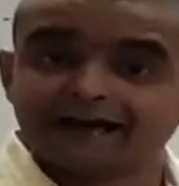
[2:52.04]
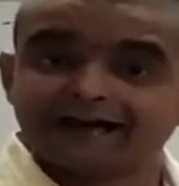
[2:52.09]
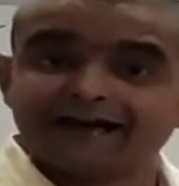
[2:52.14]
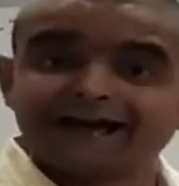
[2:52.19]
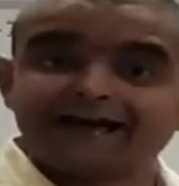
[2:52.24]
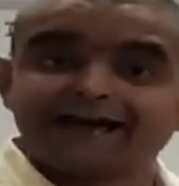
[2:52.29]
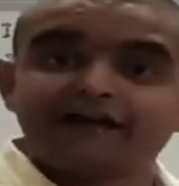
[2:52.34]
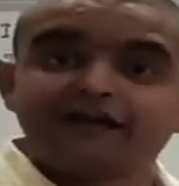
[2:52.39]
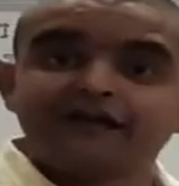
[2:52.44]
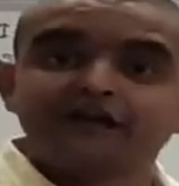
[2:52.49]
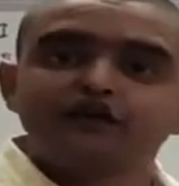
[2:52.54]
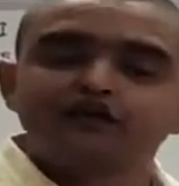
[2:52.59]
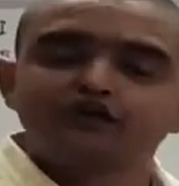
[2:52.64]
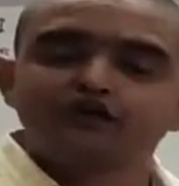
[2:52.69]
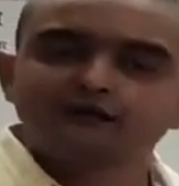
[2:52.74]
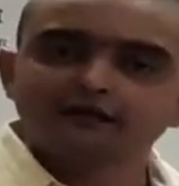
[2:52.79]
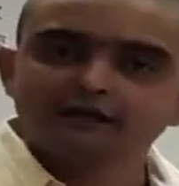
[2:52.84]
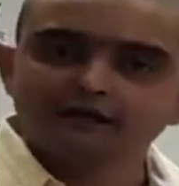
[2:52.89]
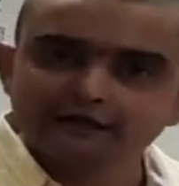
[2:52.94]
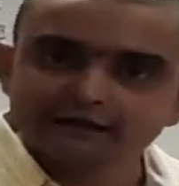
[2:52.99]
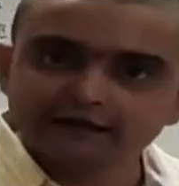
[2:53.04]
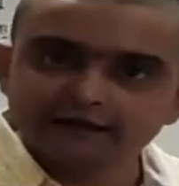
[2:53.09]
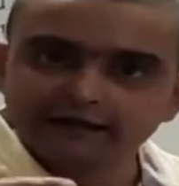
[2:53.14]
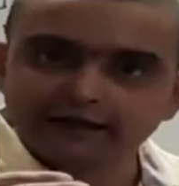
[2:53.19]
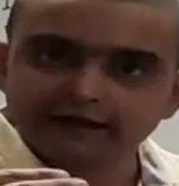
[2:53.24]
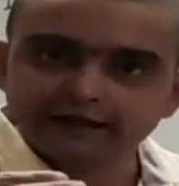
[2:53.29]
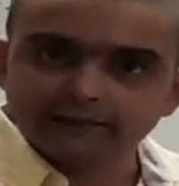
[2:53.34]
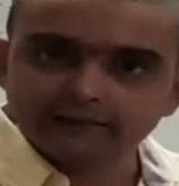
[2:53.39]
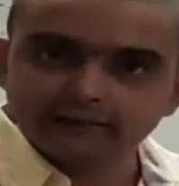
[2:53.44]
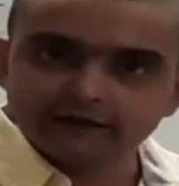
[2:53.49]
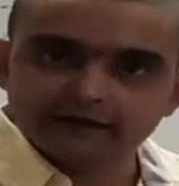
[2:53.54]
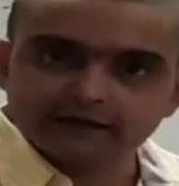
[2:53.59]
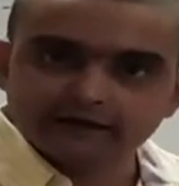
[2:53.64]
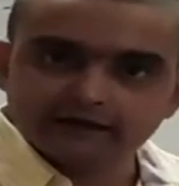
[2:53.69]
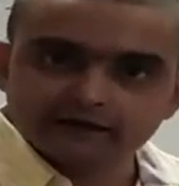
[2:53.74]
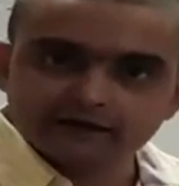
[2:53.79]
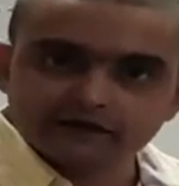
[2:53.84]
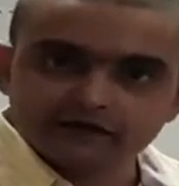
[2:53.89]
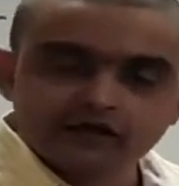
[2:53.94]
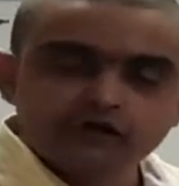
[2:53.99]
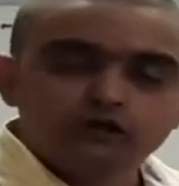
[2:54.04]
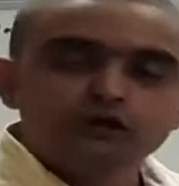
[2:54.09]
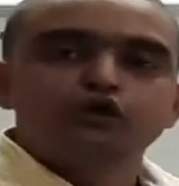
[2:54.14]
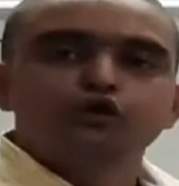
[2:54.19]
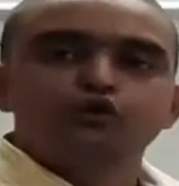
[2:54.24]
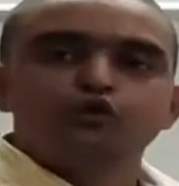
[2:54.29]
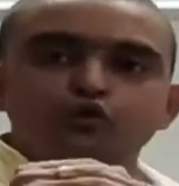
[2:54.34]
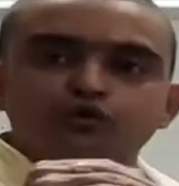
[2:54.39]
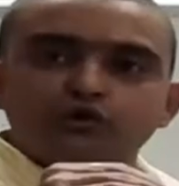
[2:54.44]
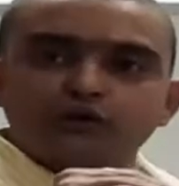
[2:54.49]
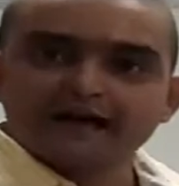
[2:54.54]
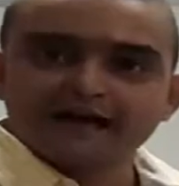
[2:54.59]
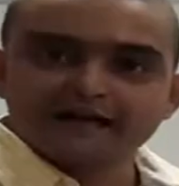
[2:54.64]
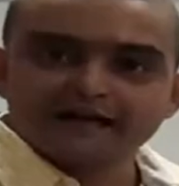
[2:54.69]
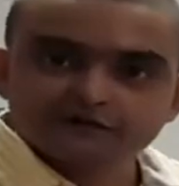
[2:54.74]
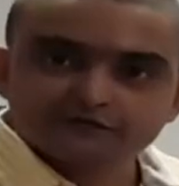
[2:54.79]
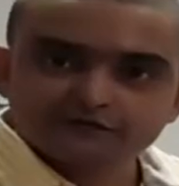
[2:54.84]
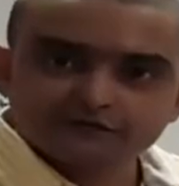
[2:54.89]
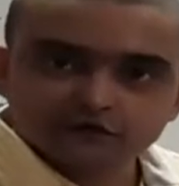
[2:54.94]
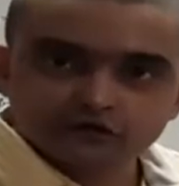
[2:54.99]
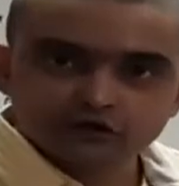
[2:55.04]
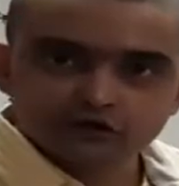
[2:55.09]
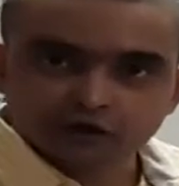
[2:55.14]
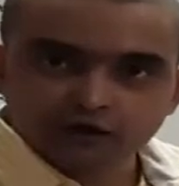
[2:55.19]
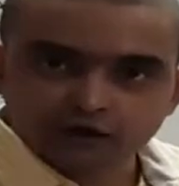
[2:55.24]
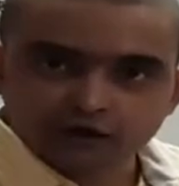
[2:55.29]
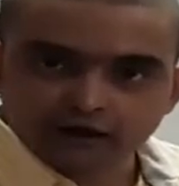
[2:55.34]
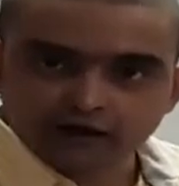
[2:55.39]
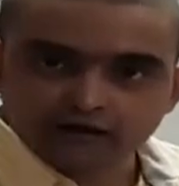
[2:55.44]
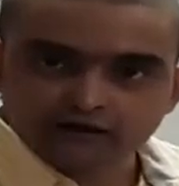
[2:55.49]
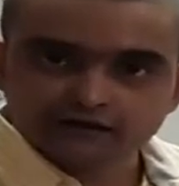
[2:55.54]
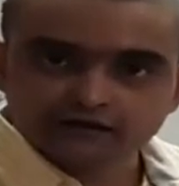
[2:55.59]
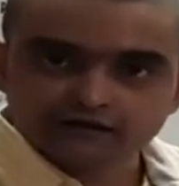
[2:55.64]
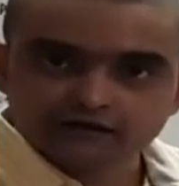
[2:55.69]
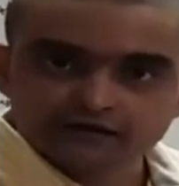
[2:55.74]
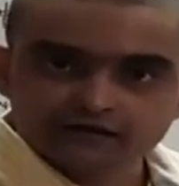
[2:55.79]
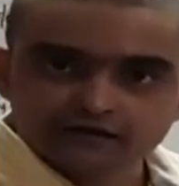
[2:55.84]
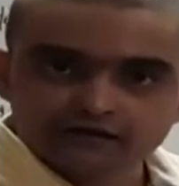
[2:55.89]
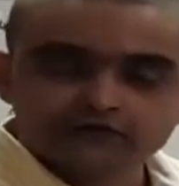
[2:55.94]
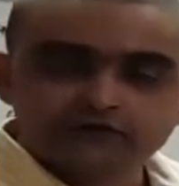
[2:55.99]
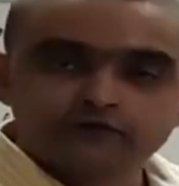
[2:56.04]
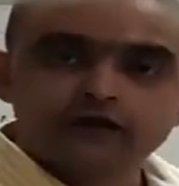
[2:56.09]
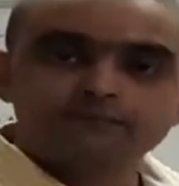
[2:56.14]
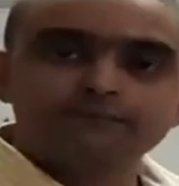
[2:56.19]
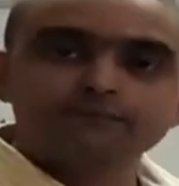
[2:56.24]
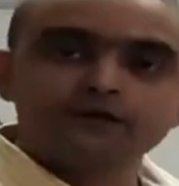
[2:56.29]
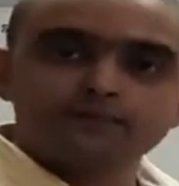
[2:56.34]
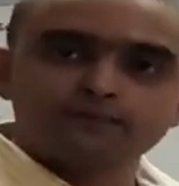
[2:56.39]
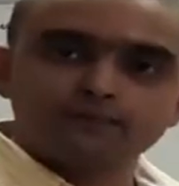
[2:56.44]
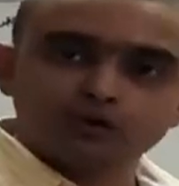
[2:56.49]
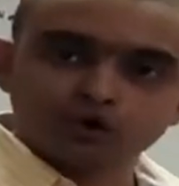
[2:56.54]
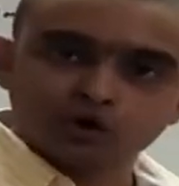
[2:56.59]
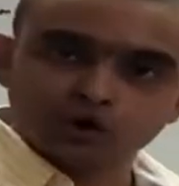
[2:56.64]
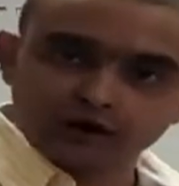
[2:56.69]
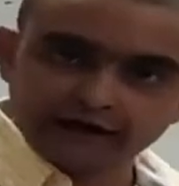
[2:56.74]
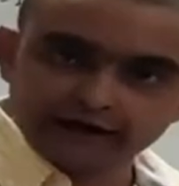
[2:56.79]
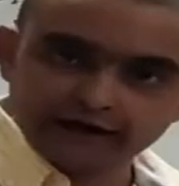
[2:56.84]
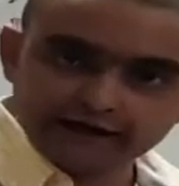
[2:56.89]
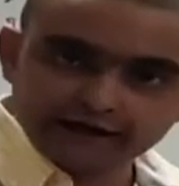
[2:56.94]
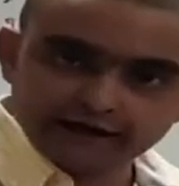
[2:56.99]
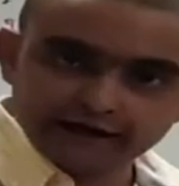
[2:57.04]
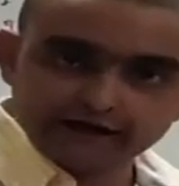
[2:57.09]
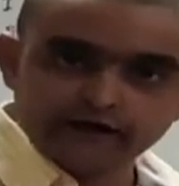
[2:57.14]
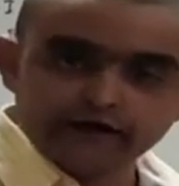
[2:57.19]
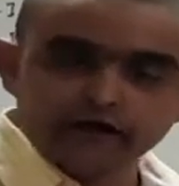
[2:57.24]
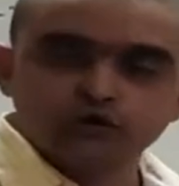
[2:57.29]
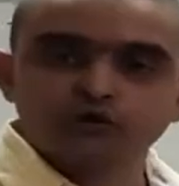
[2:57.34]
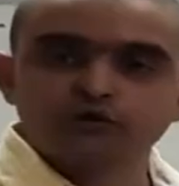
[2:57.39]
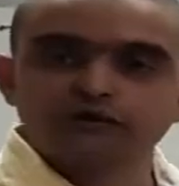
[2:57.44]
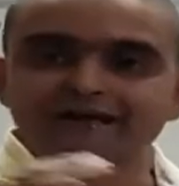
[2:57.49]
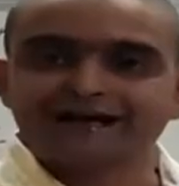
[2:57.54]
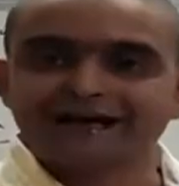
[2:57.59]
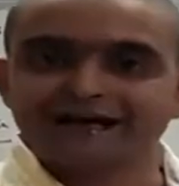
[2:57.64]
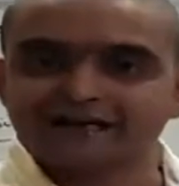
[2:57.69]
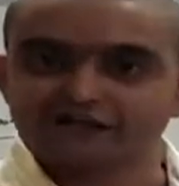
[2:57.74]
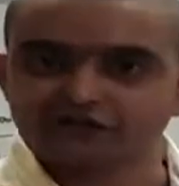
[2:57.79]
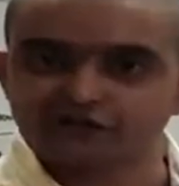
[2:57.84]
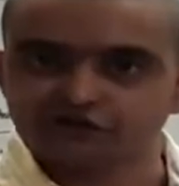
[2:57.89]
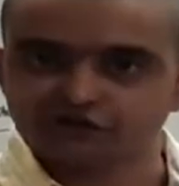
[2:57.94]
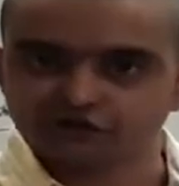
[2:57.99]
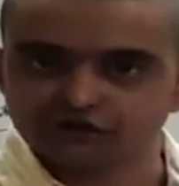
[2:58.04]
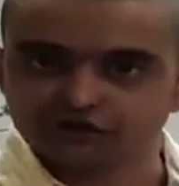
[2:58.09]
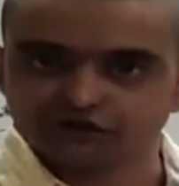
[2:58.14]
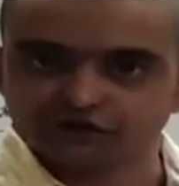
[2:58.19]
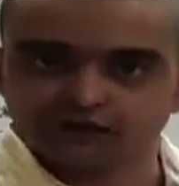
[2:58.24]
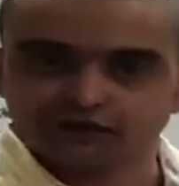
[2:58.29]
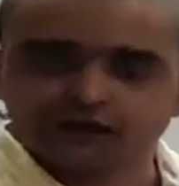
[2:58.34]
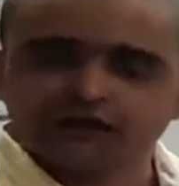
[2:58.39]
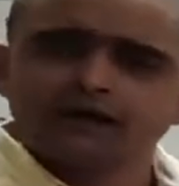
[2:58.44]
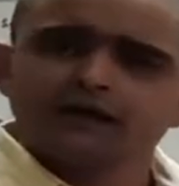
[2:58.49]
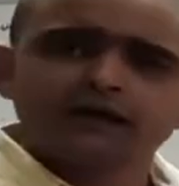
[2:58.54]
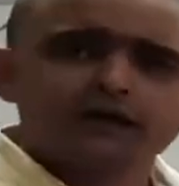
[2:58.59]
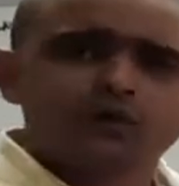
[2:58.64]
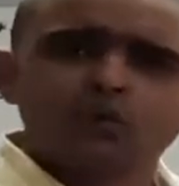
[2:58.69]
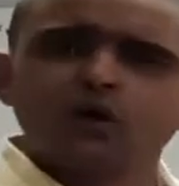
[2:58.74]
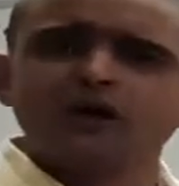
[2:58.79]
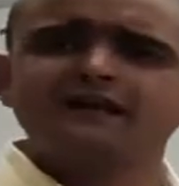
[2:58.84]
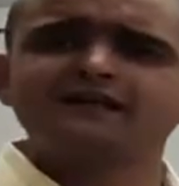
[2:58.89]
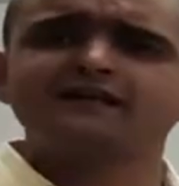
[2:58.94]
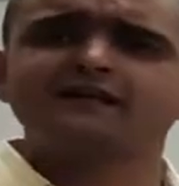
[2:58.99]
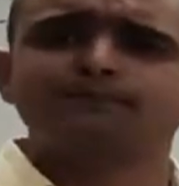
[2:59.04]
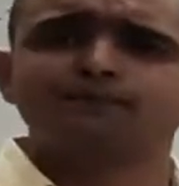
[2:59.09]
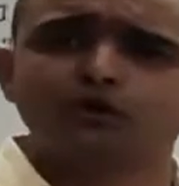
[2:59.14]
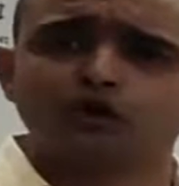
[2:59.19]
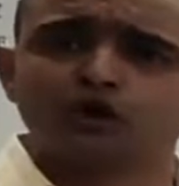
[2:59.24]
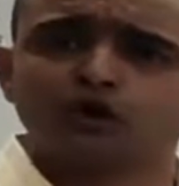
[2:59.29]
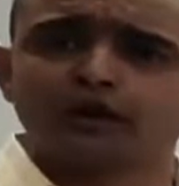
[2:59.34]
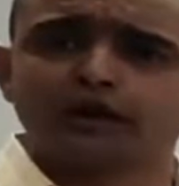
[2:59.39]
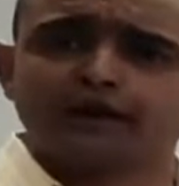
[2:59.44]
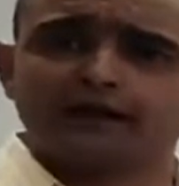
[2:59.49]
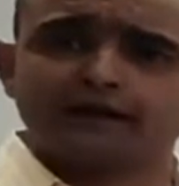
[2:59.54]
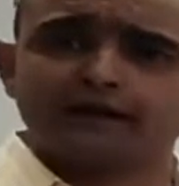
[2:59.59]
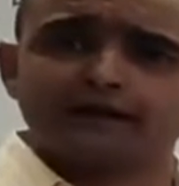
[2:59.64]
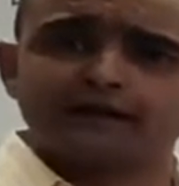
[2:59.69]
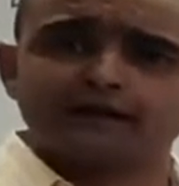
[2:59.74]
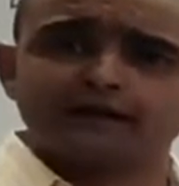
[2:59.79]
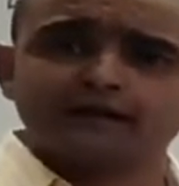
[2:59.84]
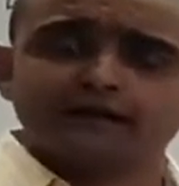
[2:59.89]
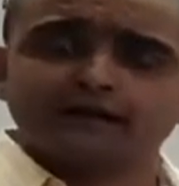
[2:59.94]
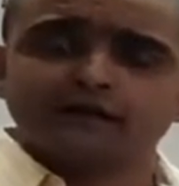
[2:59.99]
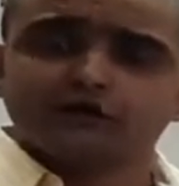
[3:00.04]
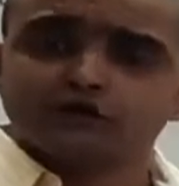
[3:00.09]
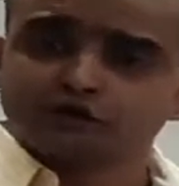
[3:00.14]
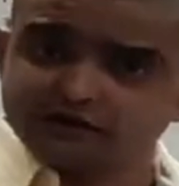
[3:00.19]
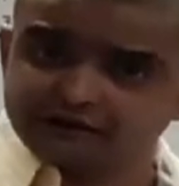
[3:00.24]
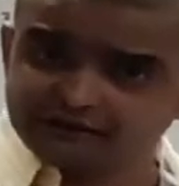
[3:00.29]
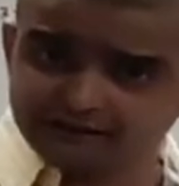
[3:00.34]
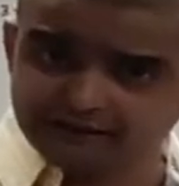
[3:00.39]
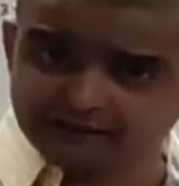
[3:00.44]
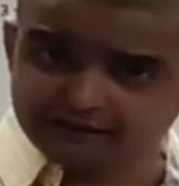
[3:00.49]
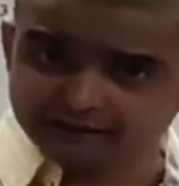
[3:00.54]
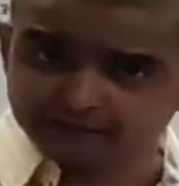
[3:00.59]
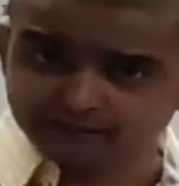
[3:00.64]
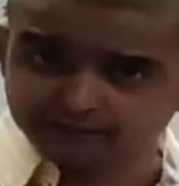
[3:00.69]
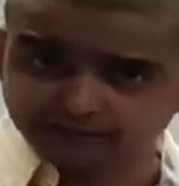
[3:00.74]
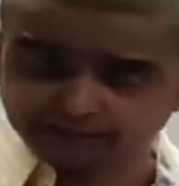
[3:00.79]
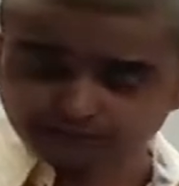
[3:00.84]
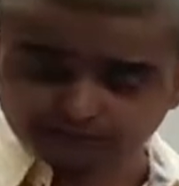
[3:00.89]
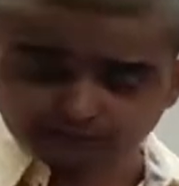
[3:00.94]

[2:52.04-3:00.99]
an additional 10 minutes to transfer your answers from the booklet into the answer sheet. Now what is a booklet? You see,